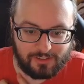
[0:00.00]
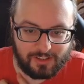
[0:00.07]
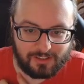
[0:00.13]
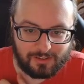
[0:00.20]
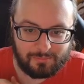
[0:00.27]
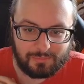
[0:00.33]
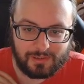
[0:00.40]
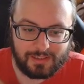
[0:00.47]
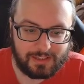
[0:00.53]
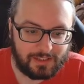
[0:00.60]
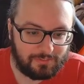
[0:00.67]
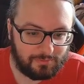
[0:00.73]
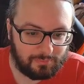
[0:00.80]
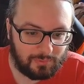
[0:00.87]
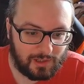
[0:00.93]
it's completely
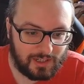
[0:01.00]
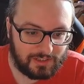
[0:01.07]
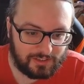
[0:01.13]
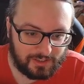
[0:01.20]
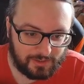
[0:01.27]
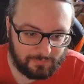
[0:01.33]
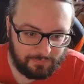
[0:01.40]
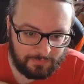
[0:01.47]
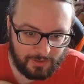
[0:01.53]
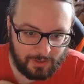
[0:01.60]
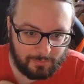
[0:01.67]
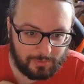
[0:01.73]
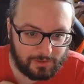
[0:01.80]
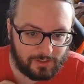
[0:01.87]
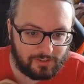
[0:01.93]
different branding,
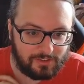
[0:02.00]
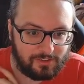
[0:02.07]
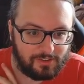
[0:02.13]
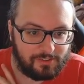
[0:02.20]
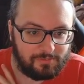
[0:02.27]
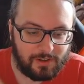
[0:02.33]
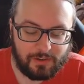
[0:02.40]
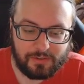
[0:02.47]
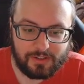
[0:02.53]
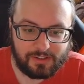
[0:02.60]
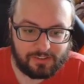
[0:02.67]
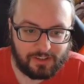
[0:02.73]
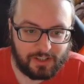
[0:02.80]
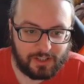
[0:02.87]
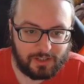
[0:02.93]
but it's the very
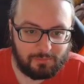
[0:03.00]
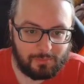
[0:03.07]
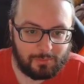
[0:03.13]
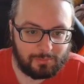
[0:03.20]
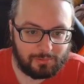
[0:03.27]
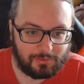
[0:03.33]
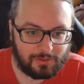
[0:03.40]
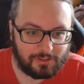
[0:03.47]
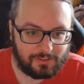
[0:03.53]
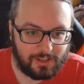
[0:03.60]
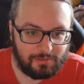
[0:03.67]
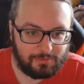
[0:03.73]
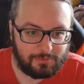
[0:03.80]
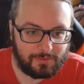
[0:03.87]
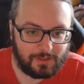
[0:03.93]
same product.
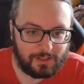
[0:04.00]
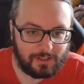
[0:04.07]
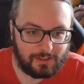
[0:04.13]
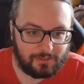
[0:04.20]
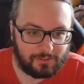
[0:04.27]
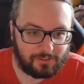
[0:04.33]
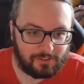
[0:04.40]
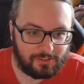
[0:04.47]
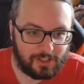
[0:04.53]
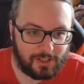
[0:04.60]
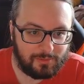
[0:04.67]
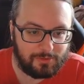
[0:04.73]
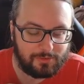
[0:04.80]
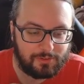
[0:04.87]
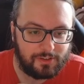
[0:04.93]
Everything here looks the
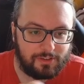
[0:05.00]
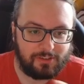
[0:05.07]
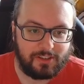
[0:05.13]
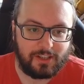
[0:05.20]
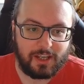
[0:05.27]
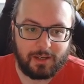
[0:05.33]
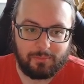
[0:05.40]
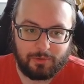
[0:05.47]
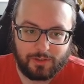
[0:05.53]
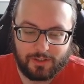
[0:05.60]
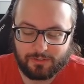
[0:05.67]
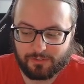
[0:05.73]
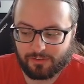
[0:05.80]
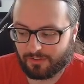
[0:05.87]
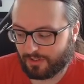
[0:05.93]
same. You've got the DM on
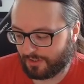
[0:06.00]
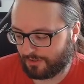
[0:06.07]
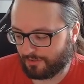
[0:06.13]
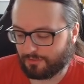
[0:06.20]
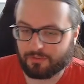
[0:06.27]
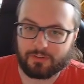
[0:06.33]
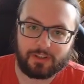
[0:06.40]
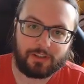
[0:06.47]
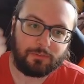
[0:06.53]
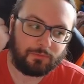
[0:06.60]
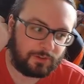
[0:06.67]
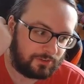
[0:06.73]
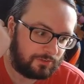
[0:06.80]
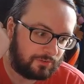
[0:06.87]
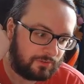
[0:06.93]
it just like you do the
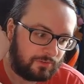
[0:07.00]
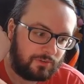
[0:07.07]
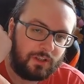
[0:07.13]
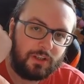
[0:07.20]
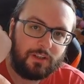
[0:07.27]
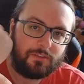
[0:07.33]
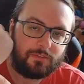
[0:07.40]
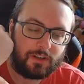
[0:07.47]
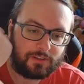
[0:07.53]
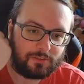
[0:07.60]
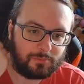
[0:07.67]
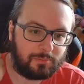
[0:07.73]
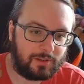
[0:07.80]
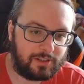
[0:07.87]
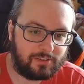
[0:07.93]
original
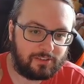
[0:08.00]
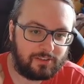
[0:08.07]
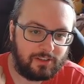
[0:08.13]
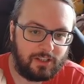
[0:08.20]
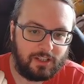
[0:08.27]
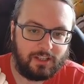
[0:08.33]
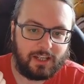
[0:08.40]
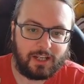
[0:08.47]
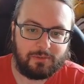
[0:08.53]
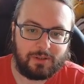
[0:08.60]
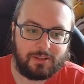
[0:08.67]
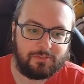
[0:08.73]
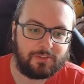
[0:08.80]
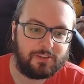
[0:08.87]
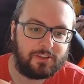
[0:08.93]
Vital Bracelet.
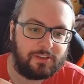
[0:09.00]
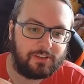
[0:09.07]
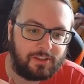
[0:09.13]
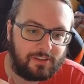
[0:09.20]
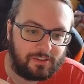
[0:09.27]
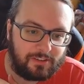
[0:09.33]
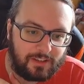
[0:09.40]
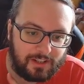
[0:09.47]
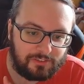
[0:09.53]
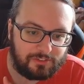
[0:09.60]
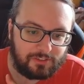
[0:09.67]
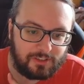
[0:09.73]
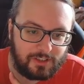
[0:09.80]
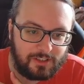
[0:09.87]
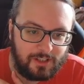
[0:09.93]
However, this is
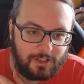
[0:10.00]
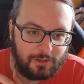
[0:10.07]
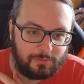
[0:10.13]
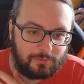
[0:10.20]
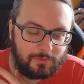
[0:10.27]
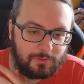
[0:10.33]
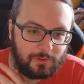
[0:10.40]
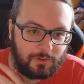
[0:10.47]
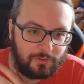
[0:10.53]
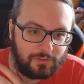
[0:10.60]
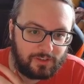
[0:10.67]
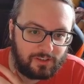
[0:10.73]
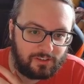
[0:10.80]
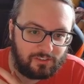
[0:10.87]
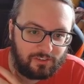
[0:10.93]
actually got
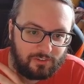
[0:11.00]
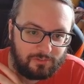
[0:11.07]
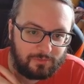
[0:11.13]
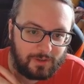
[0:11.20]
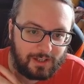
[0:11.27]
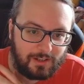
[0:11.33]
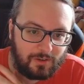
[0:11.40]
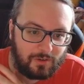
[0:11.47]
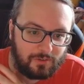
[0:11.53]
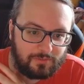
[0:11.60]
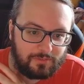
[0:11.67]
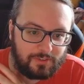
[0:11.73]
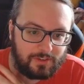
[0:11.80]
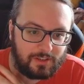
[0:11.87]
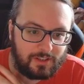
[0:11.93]
the software
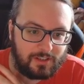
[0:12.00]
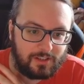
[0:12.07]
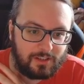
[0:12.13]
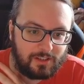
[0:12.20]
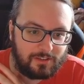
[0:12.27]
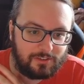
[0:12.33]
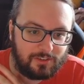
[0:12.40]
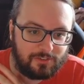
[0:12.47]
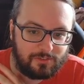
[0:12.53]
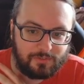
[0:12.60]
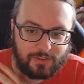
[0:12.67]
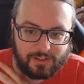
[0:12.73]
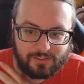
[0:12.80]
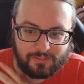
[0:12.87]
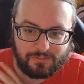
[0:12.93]
of the
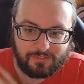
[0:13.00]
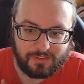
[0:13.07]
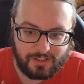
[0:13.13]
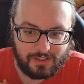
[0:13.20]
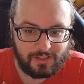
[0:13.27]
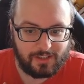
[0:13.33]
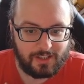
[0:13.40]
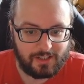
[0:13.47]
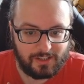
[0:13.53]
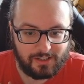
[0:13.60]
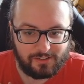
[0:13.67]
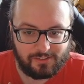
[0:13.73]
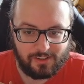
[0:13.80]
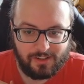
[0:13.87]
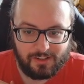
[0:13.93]
Digivice V in
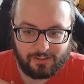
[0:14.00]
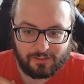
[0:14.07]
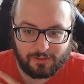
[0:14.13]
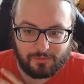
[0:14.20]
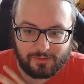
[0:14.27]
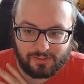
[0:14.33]
it. So it's